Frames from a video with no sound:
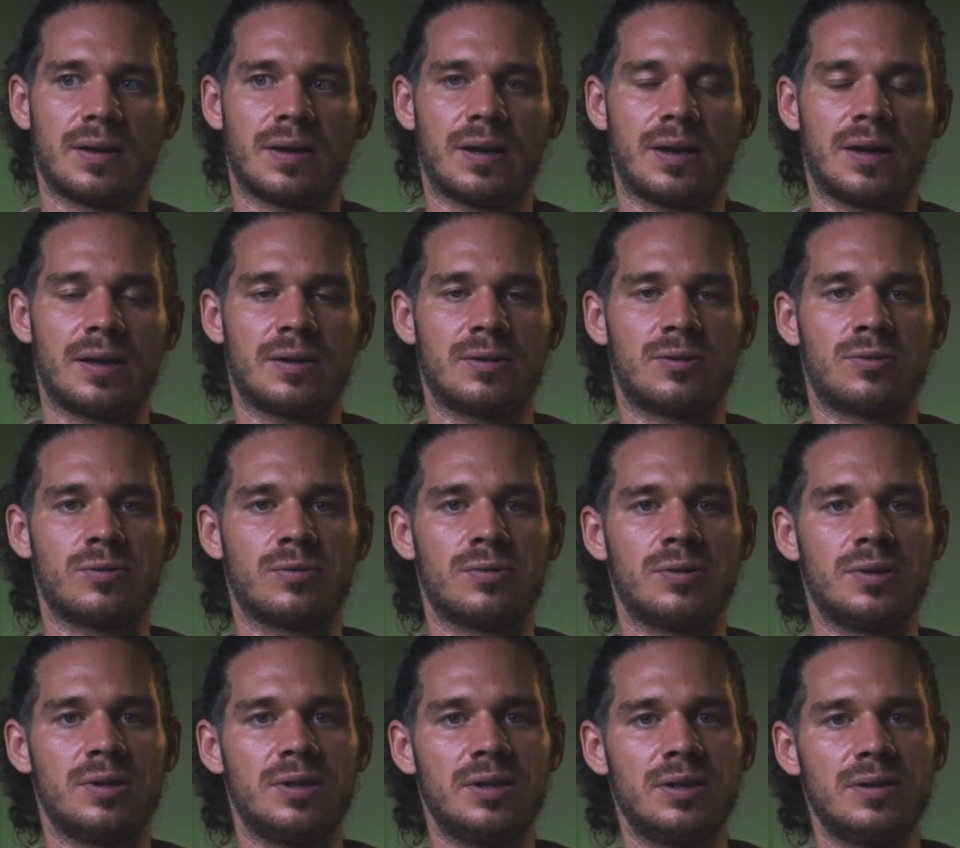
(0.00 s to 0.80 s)
And to
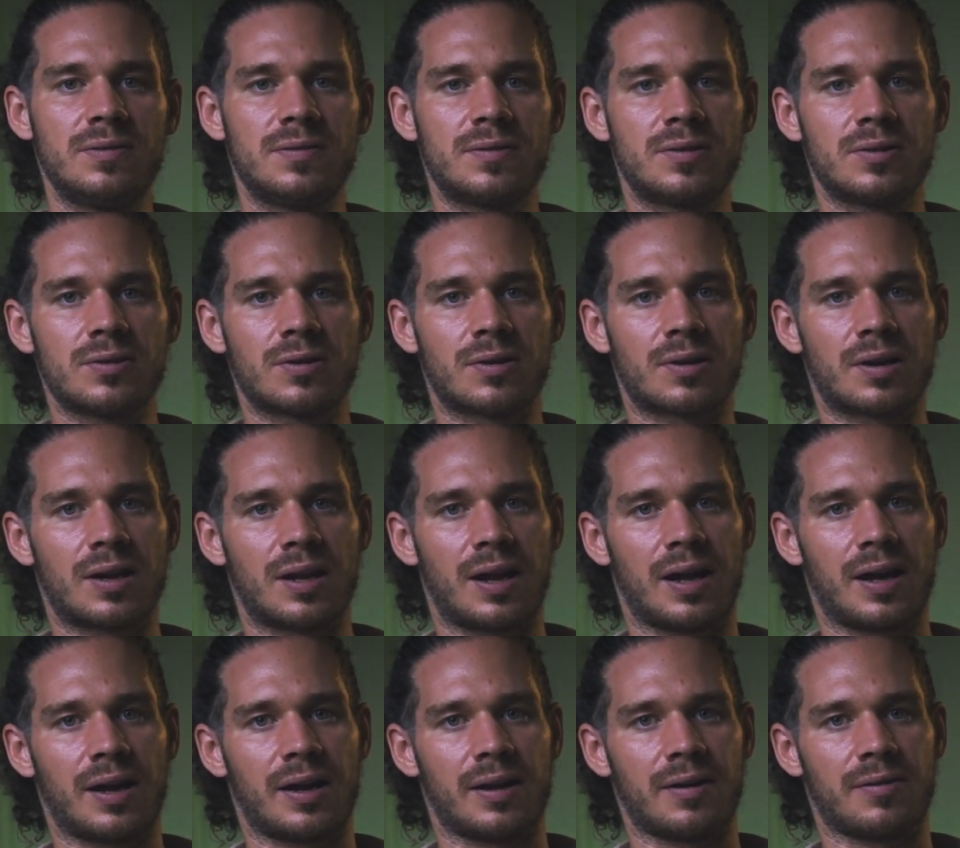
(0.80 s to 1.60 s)
lift your
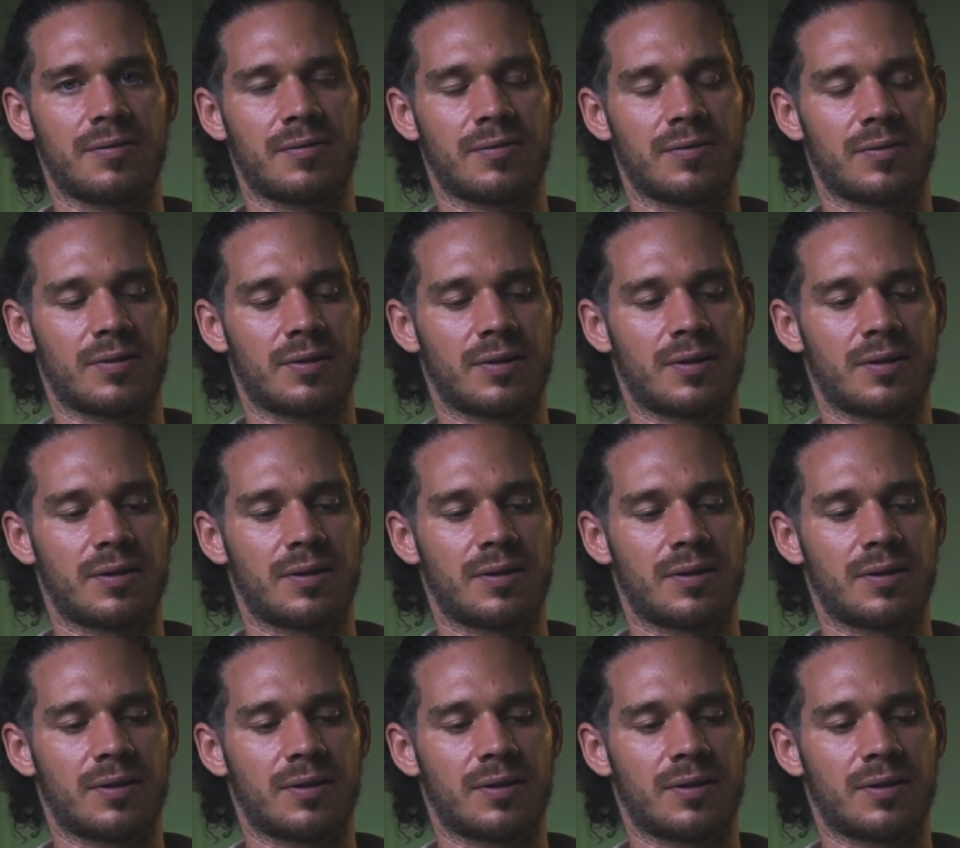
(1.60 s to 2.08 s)
life